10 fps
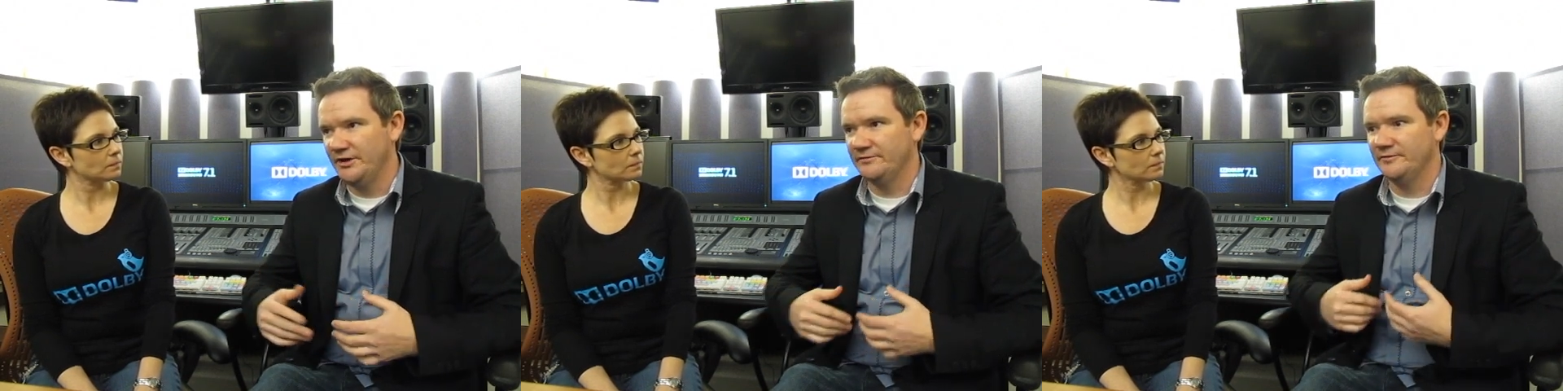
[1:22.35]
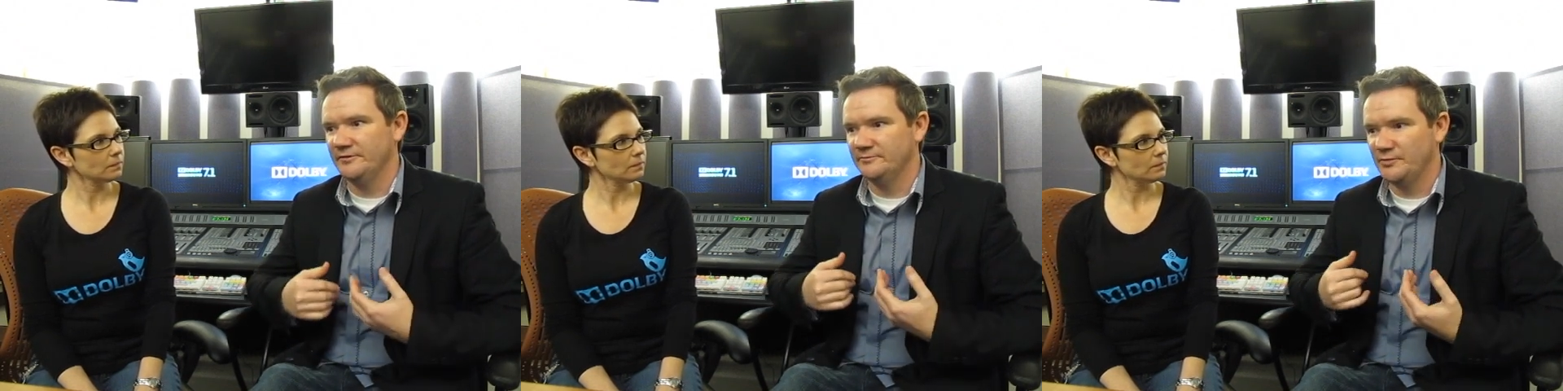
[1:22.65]

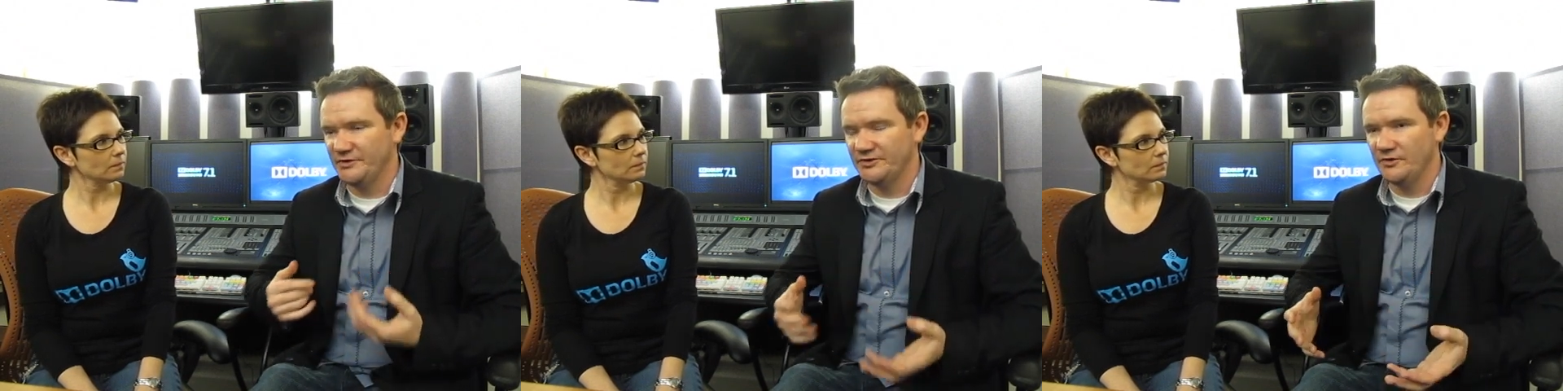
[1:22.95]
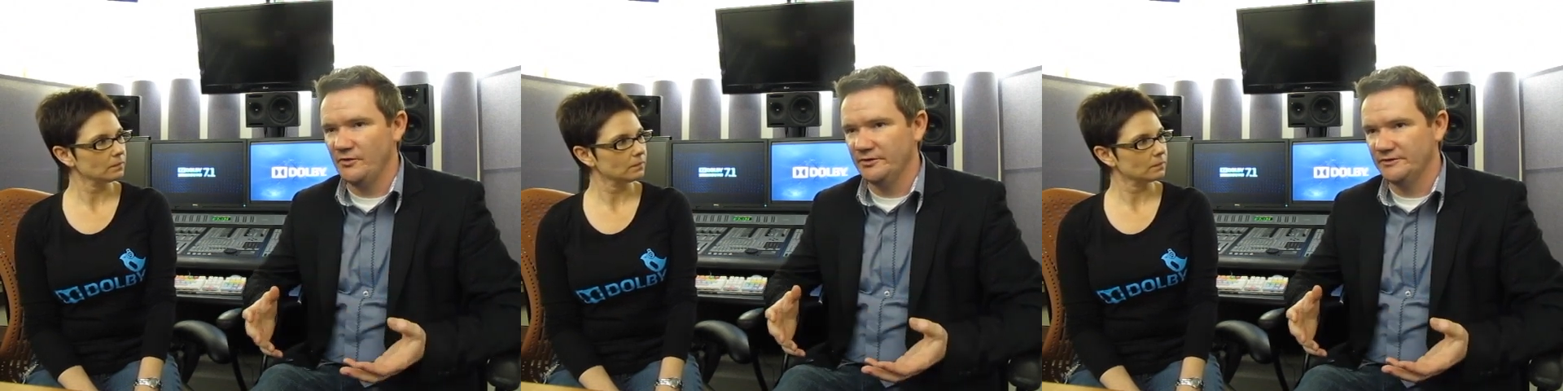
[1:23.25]
Speaker 1: different
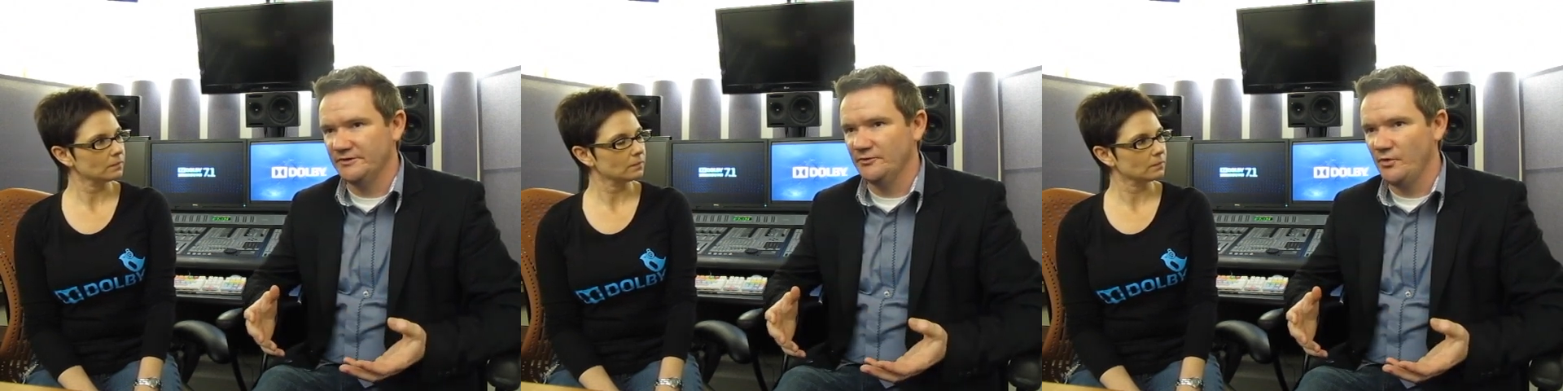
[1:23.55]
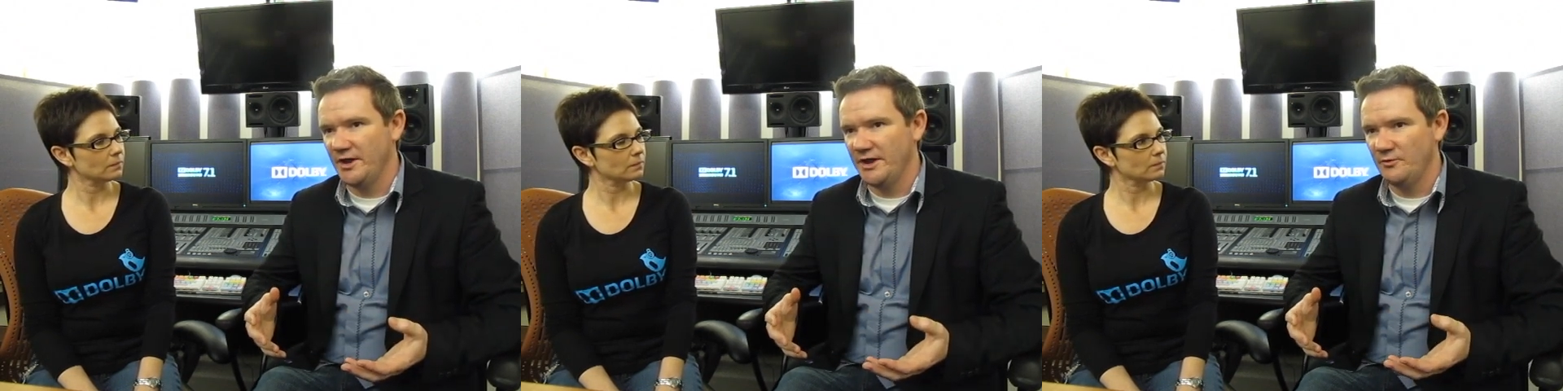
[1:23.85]
persona to the
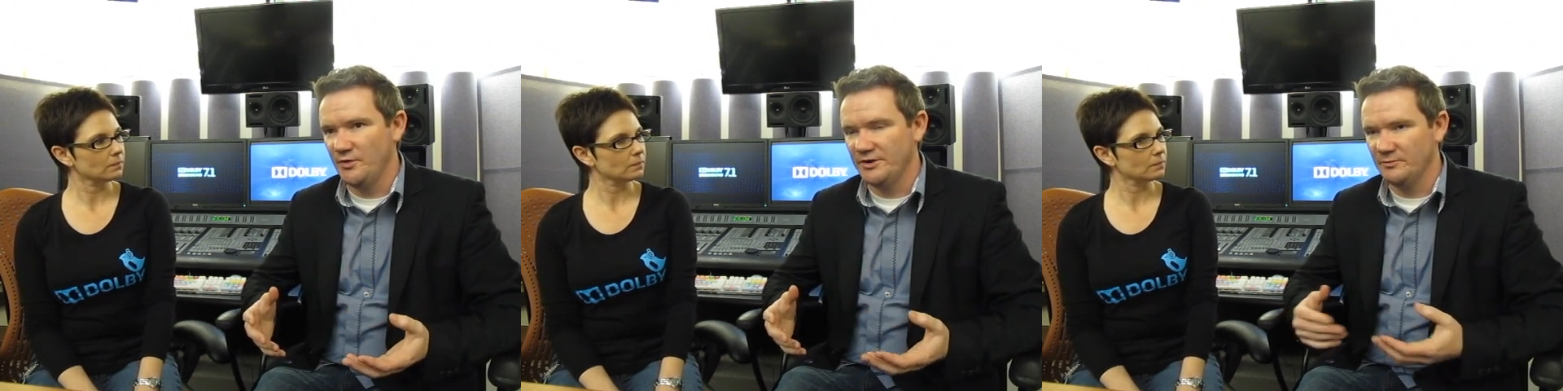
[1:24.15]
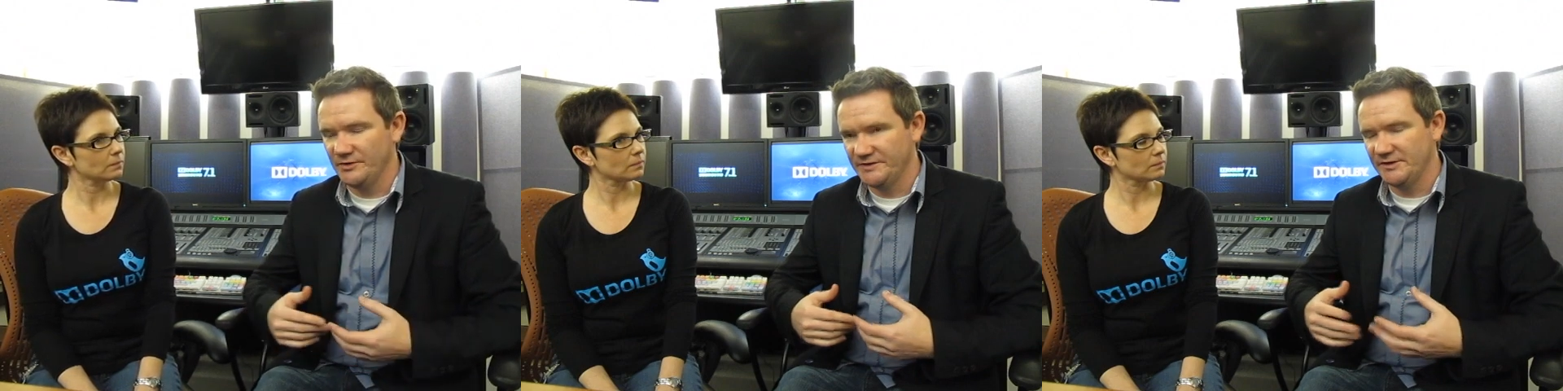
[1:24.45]
way we
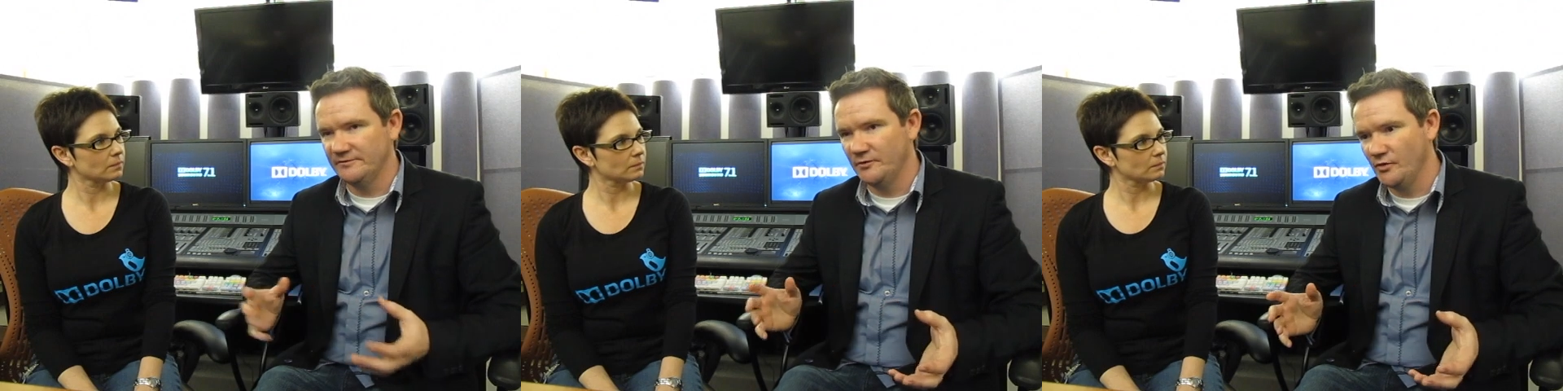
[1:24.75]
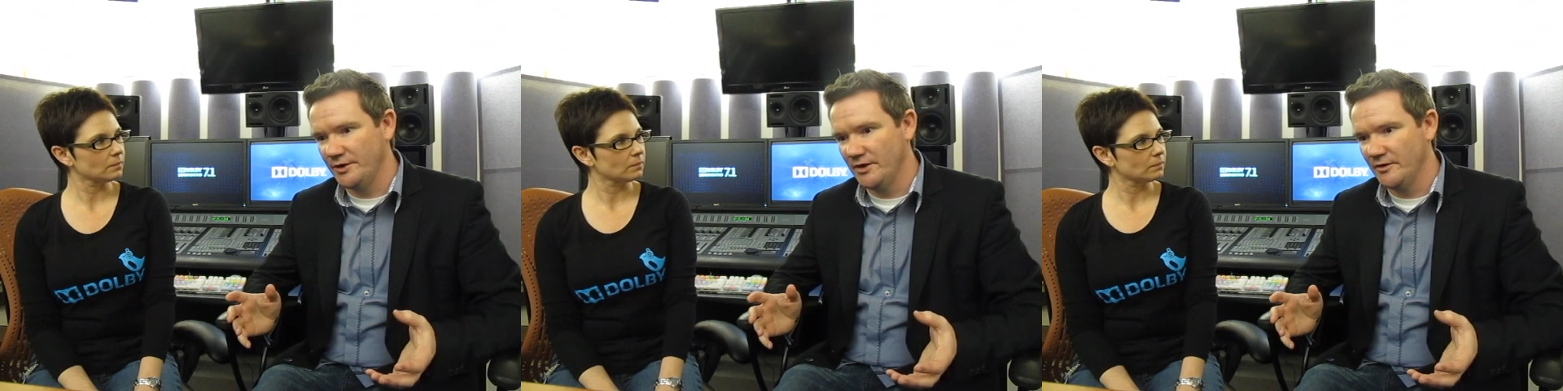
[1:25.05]
can perceive
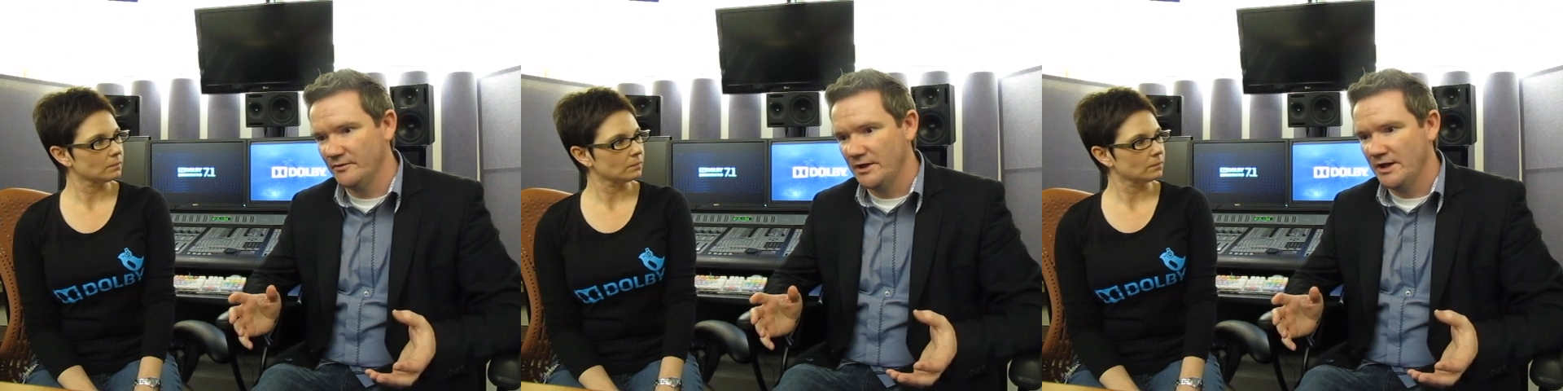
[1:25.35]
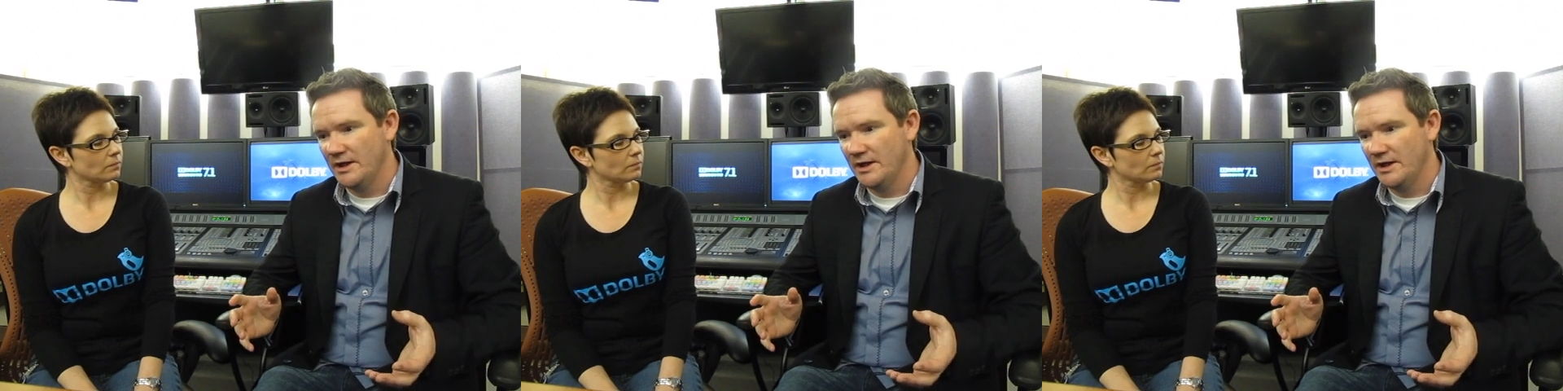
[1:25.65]
audio